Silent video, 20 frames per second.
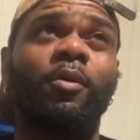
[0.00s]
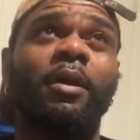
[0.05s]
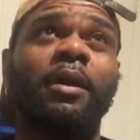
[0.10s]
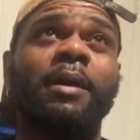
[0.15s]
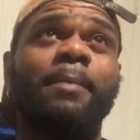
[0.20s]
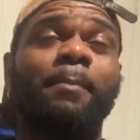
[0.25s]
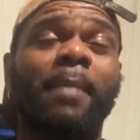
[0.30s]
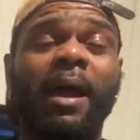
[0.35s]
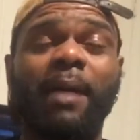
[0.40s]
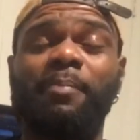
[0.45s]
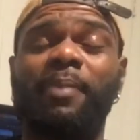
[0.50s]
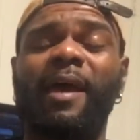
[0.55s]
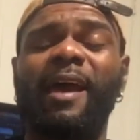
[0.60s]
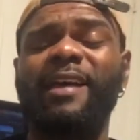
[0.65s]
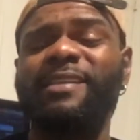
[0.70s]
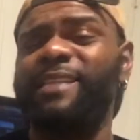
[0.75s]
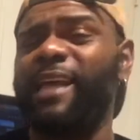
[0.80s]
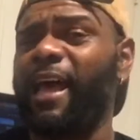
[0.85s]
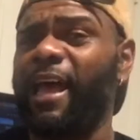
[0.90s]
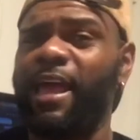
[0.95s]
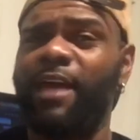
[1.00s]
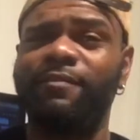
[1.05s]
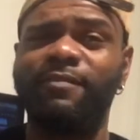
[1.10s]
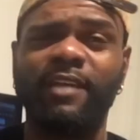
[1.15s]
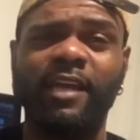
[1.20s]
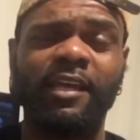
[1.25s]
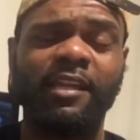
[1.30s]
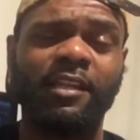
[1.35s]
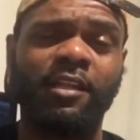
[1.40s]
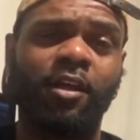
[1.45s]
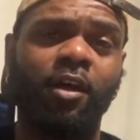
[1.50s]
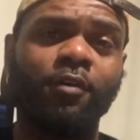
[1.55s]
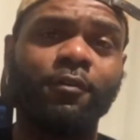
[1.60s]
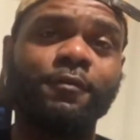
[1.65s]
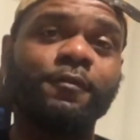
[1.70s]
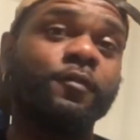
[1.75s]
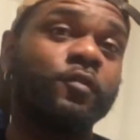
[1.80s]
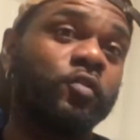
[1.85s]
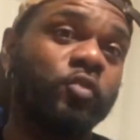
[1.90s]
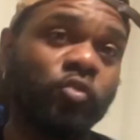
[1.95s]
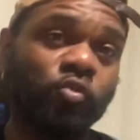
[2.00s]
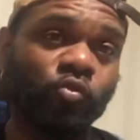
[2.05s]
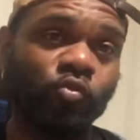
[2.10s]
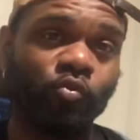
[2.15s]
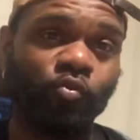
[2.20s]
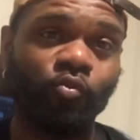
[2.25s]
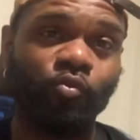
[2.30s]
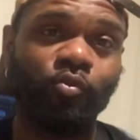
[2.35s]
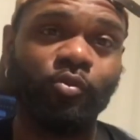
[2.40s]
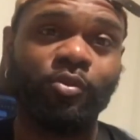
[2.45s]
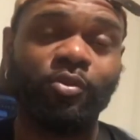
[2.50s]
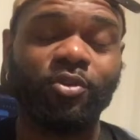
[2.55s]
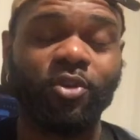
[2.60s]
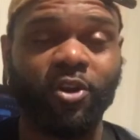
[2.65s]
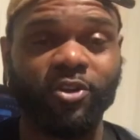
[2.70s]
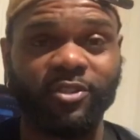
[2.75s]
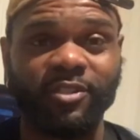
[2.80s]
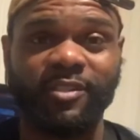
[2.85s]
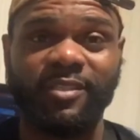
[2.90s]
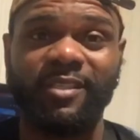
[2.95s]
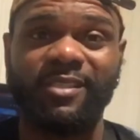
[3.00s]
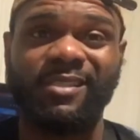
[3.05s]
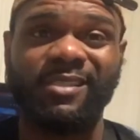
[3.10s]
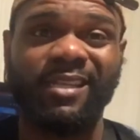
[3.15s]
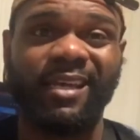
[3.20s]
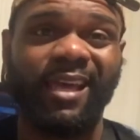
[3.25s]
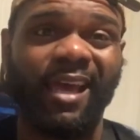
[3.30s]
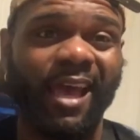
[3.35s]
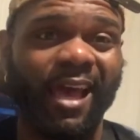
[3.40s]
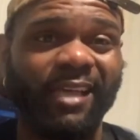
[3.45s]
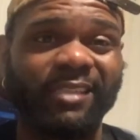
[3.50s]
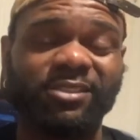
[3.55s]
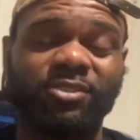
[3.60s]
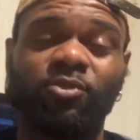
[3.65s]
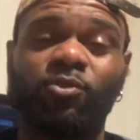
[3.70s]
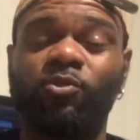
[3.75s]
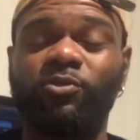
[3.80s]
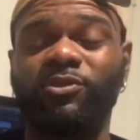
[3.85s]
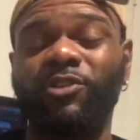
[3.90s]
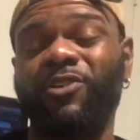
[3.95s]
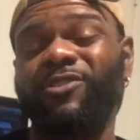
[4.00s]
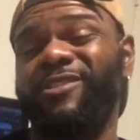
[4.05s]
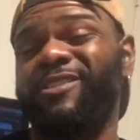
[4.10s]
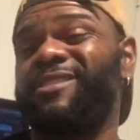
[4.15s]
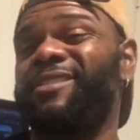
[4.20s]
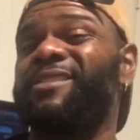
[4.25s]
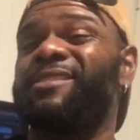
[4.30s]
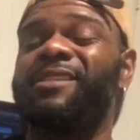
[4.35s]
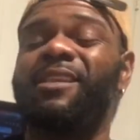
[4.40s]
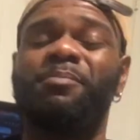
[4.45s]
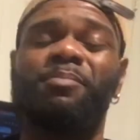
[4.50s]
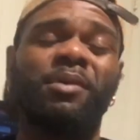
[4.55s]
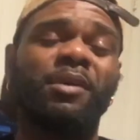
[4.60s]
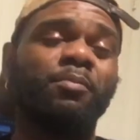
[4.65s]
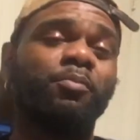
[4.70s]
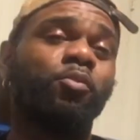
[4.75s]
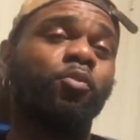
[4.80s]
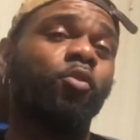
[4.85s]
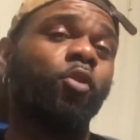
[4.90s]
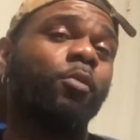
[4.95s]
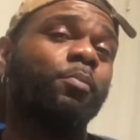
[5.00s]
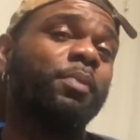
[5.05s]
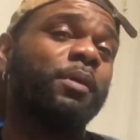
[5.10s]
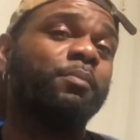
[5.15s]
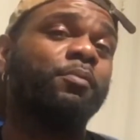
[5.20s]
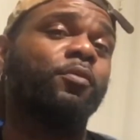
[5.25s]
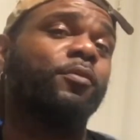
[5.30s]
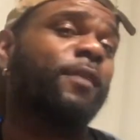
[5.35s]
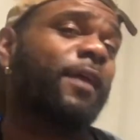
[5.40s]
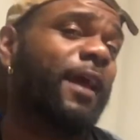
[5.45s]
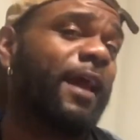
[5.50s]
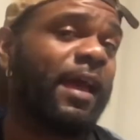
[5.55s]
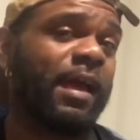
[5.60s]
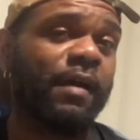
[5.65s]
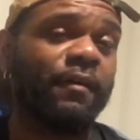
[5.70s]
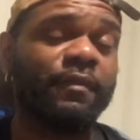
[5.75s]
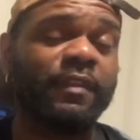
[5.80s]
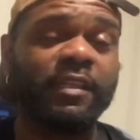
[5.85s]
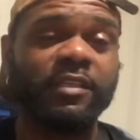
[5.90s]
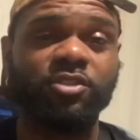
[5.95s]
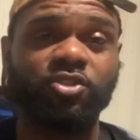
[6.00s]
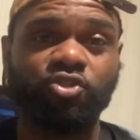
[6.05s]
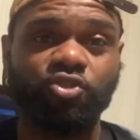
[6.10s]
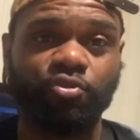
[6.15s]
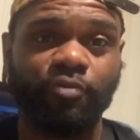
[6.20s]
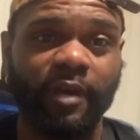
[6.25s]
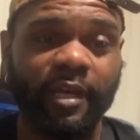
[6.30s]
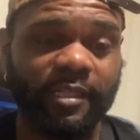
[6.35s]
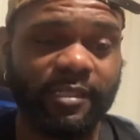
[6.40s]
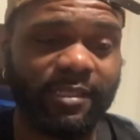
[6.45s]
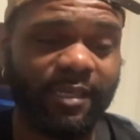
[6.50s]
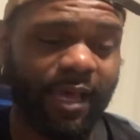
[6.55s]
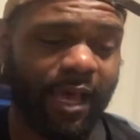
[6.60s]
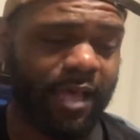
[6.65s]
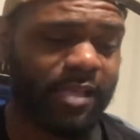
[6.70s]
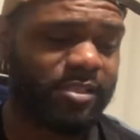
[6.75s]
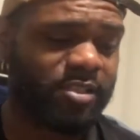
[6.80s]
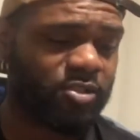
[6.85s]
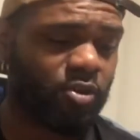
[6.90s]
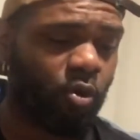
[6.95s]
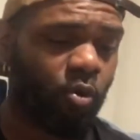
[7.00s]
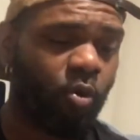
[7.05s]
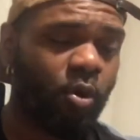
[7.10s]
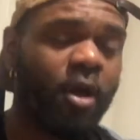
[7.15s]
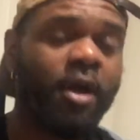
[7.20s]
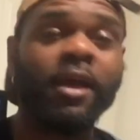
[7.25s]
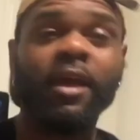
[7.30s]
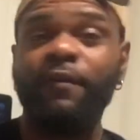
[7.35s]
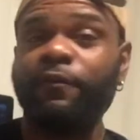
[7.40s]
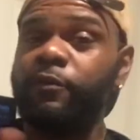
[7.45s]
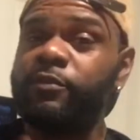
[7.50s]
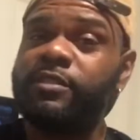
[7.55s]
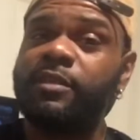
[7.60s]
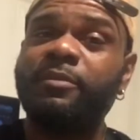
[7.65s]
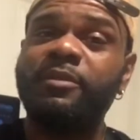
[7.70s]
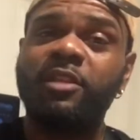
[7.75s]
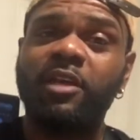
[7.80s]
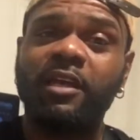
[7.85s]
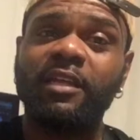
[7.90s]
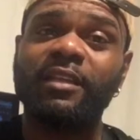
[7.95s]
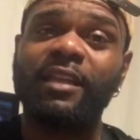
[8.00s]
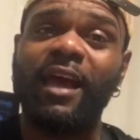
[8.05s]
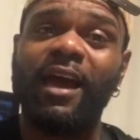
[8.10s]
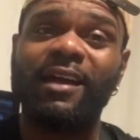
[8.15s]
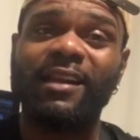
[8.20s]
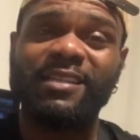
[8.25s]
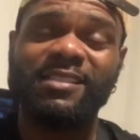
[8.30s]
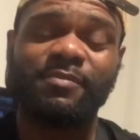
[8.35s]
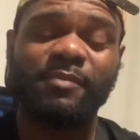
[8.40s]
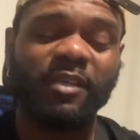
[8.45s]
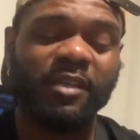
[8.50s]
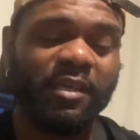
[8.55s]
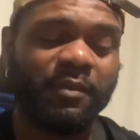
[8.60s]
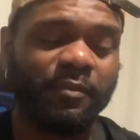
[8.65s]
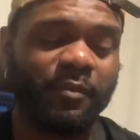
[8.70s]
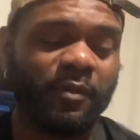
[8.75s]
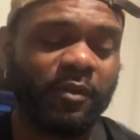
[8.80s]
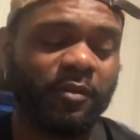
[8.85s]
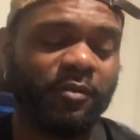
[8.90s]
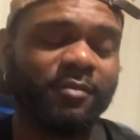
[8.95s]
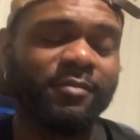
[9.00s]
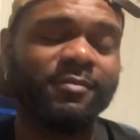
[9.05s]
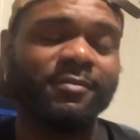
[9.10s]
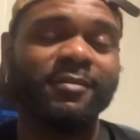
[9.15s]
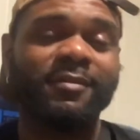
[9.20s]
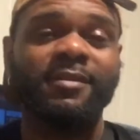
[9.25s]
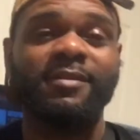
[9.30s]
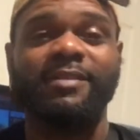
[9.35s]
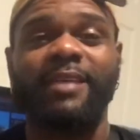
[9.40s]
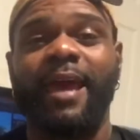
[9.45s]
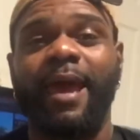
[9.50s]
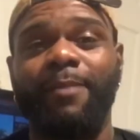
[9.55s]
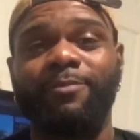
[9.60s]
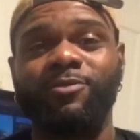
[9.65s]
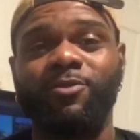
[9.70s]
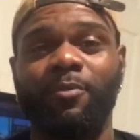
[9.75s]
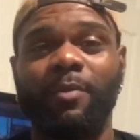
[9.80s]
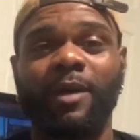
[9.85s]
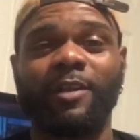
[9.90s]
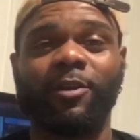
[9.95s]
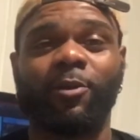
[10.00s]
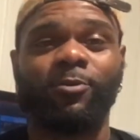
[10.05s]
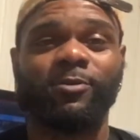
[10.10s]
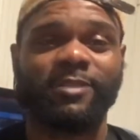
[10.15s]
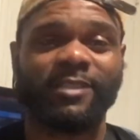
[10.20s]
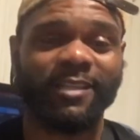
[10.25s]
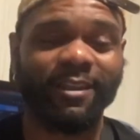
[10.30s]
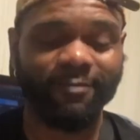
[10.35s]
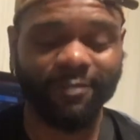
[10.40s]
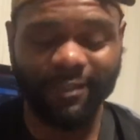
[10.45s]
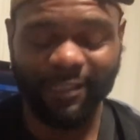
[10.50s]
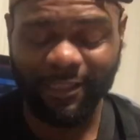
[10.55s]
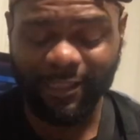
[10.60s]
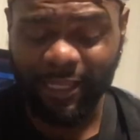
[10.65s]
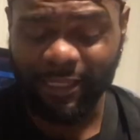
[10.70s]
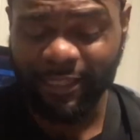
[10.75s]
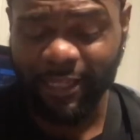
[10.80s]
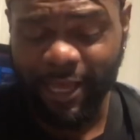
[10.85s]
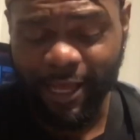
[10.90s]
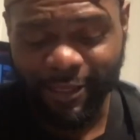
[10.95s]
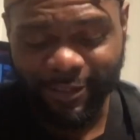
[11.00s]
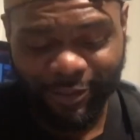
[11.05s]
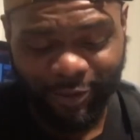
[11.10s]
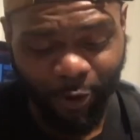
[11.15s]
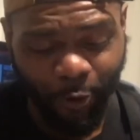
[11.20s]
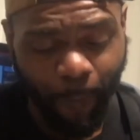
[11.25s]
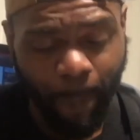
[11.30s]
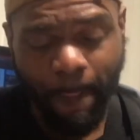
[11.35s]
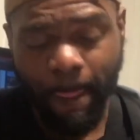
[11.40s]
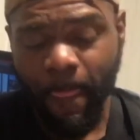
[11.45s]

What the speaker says: in my past, I have dated a few narcissistic assholes, narcissistic people, or people that have these traits, guys. So if you see me looking down, that's me keeping tabs on my notes and everything like that. So